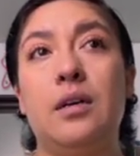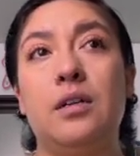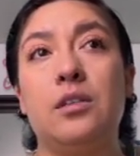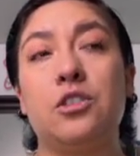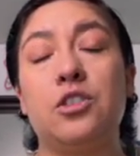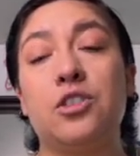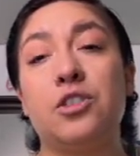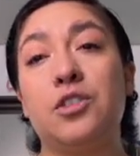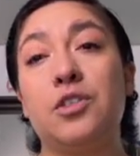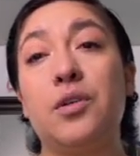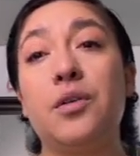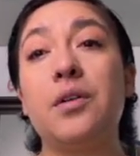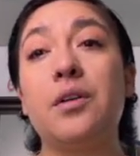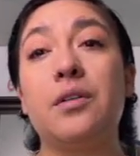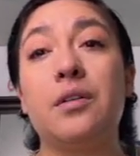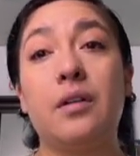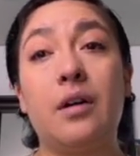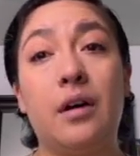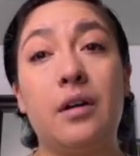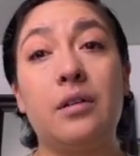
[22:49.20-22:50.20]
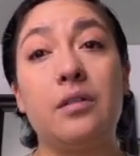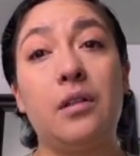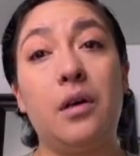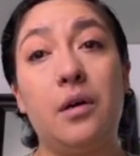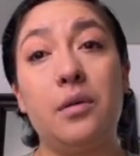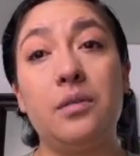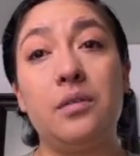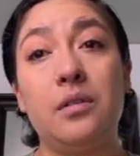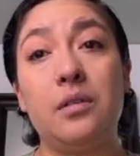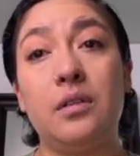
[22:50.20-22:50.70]
just know you're not
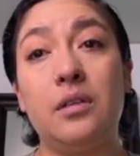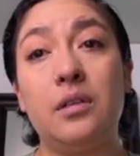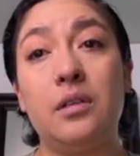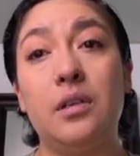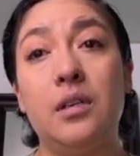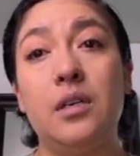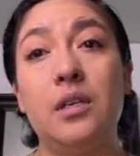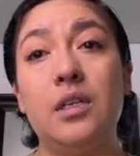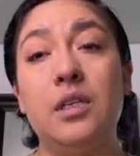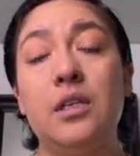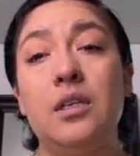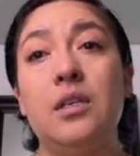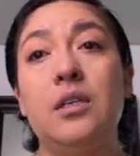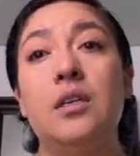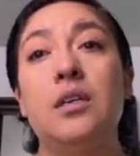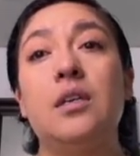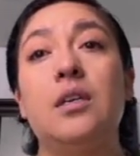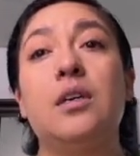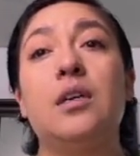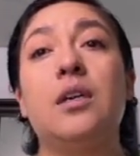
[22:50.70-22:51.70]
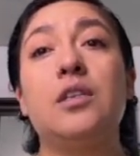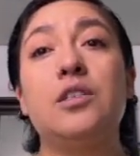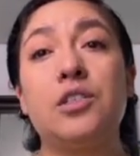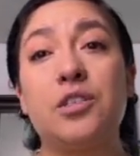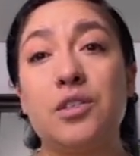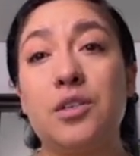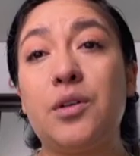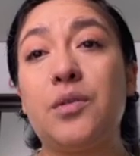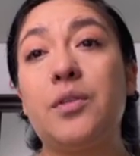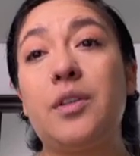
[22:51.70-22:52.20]
alone, and
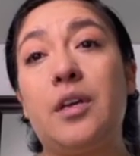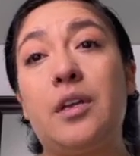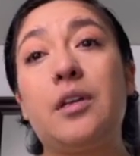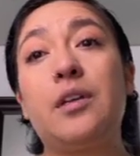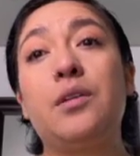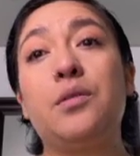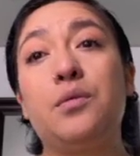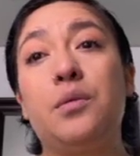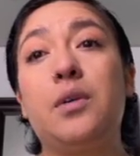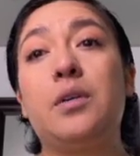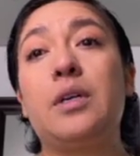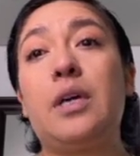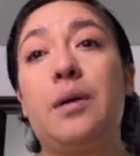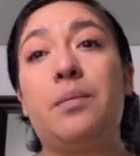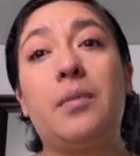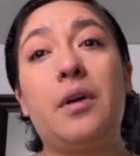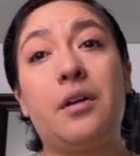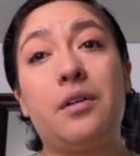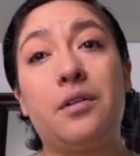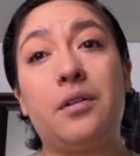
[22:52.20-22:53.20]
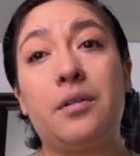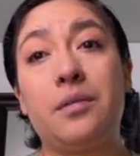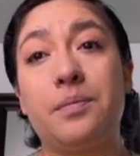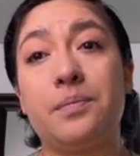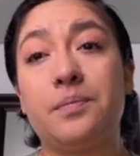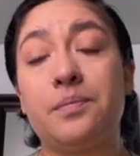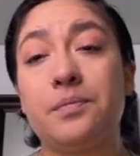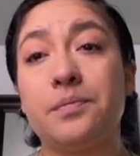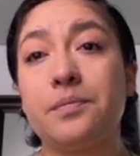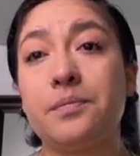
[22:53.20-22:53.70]
just know that it will get better.
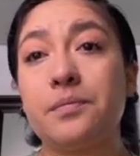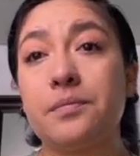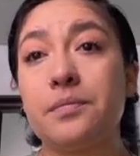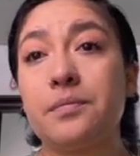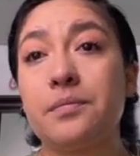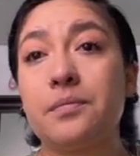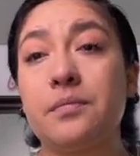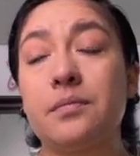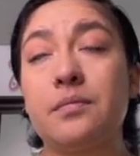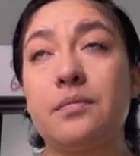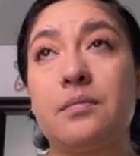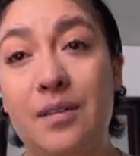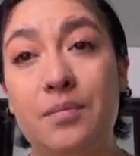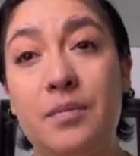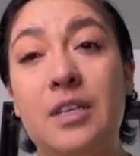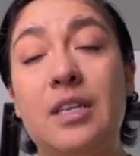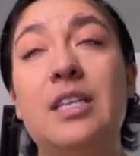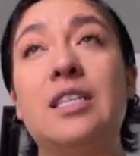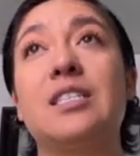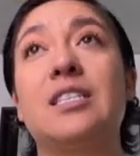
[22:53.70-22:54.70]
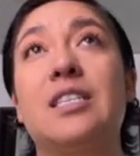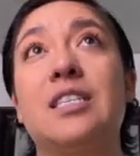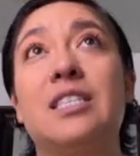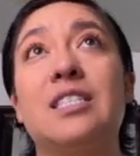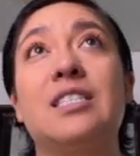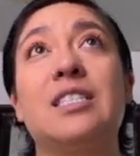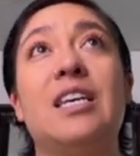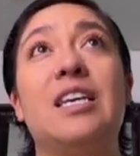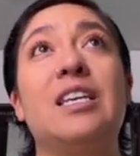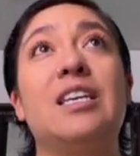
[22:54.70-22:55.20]
It's gonna
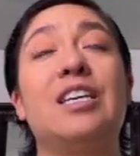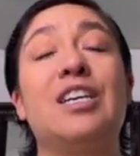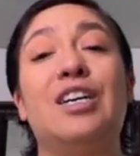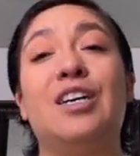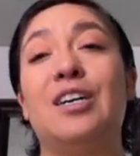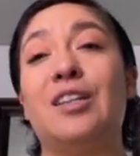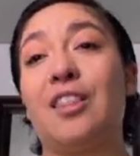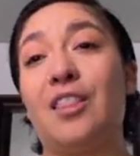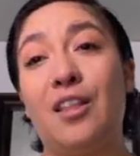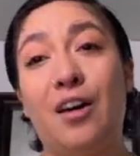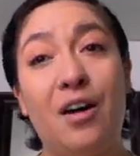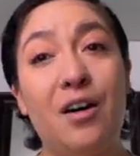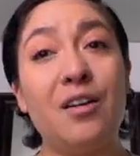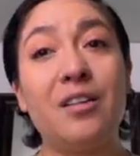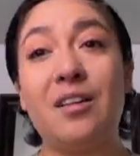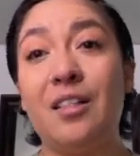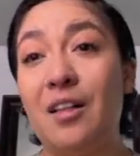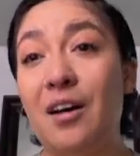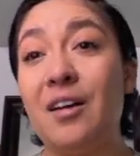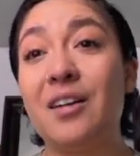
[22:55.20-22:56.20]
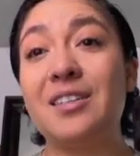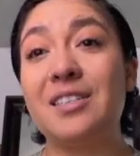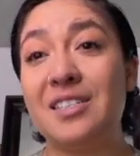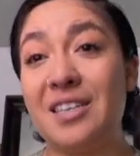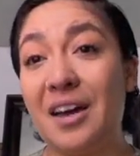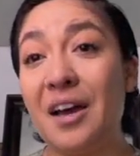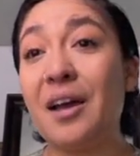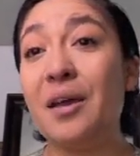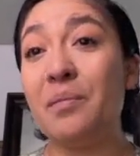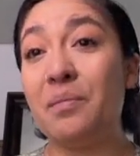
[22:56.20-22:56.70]
take a long, long
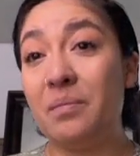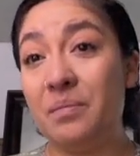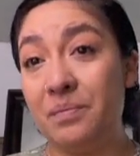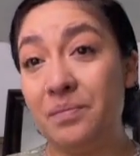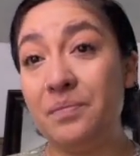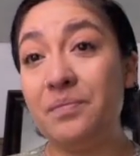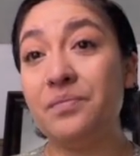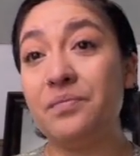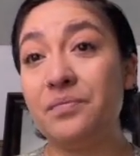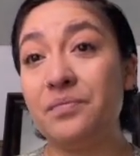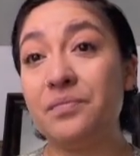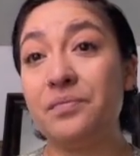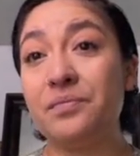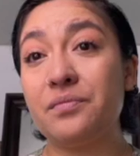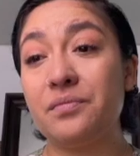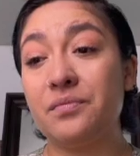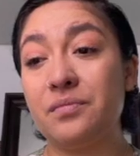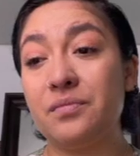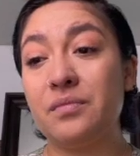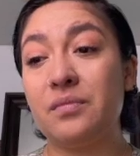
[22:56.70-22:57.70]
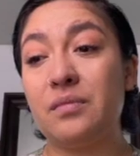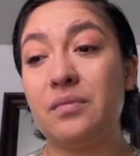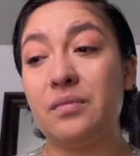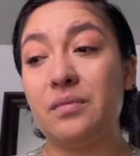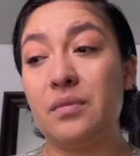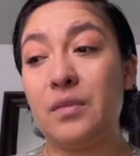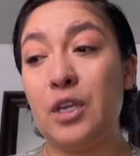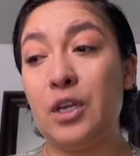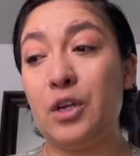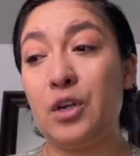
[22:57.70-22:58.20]
time.
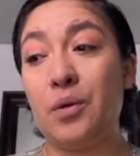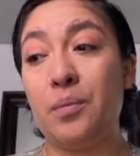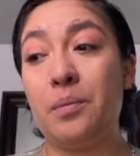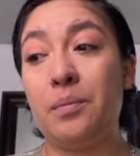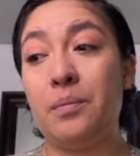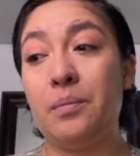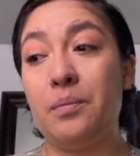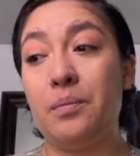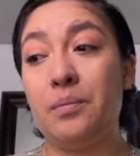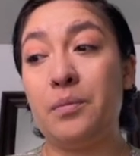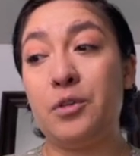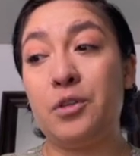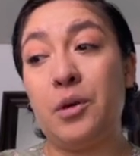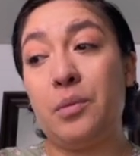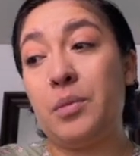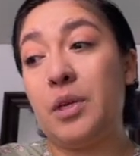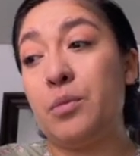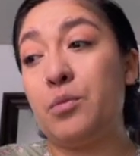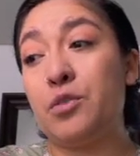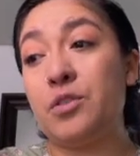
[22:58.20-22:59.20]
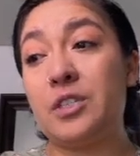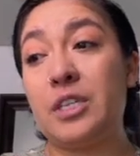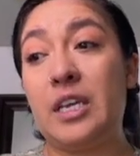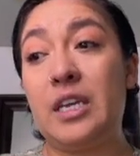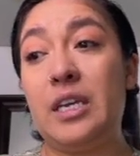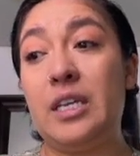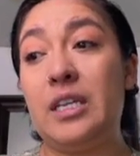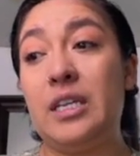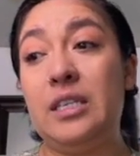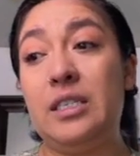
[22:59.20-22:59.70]
You know, some people say
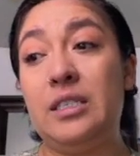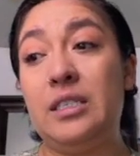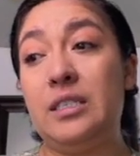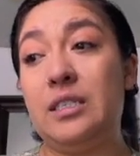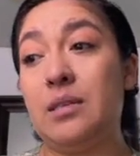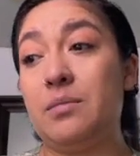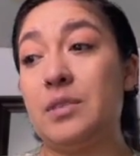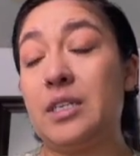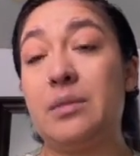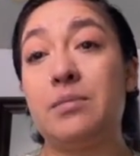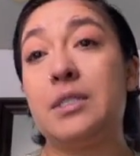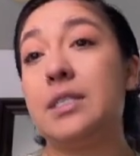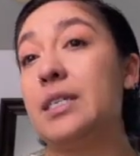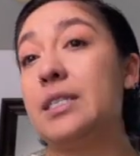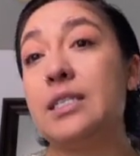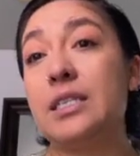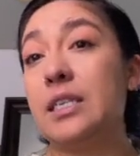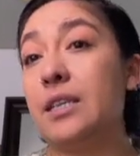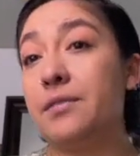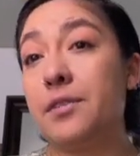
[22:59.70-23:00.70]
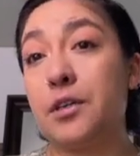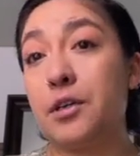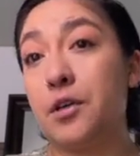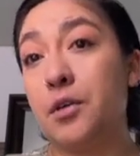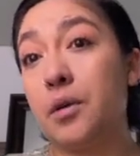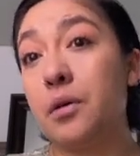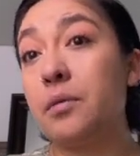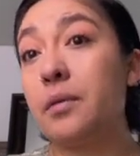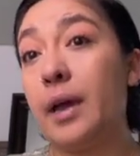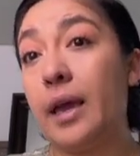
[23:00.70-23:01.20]
it sometimes doesn't even go
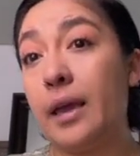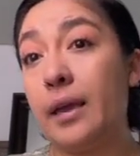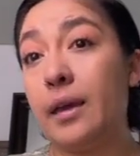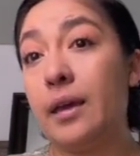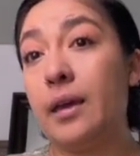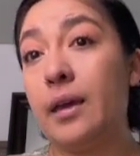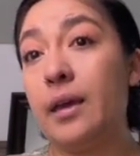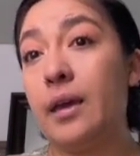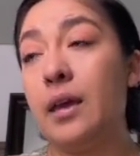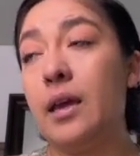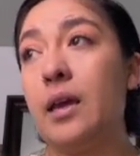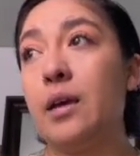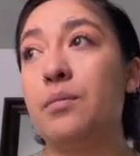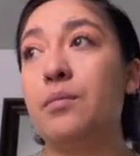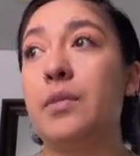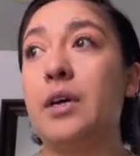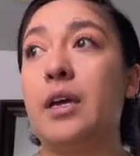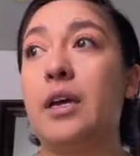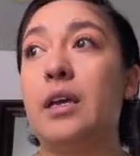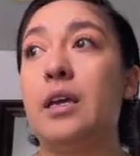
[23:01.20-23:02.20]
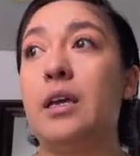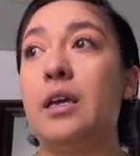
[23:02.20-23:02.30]
away, but